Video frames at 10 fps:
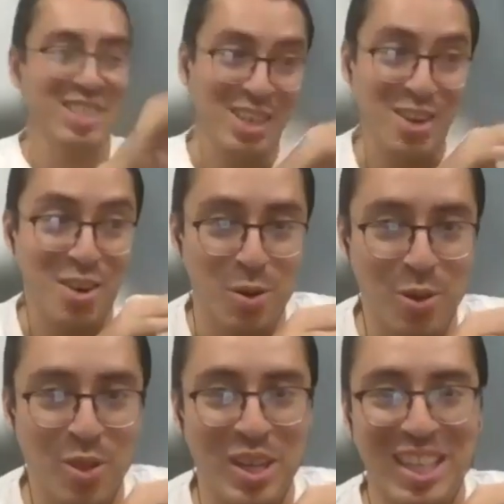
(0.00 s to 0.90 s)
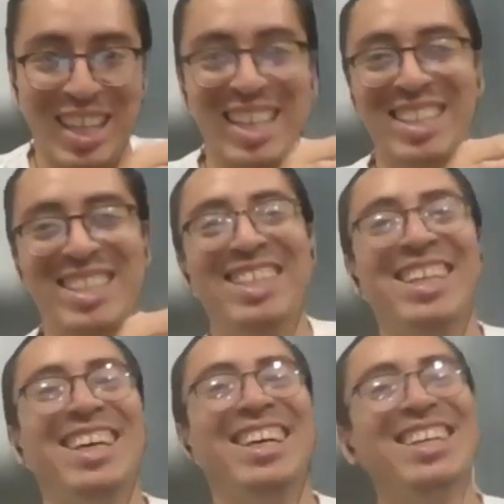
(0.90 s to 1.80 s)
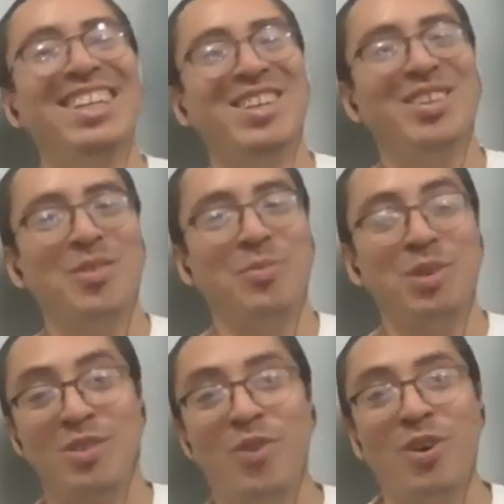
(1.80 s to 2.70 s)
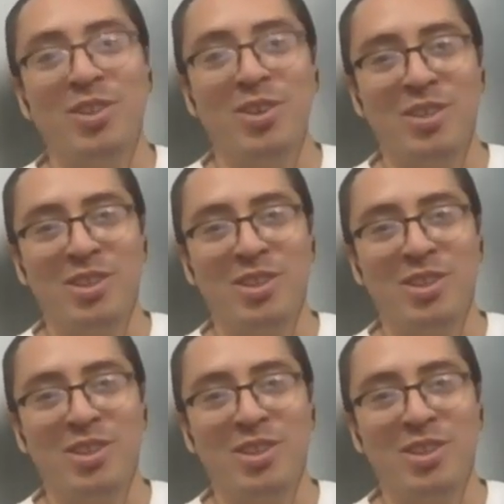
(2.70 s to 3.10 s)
just like another thing. Like it's but it's fun though.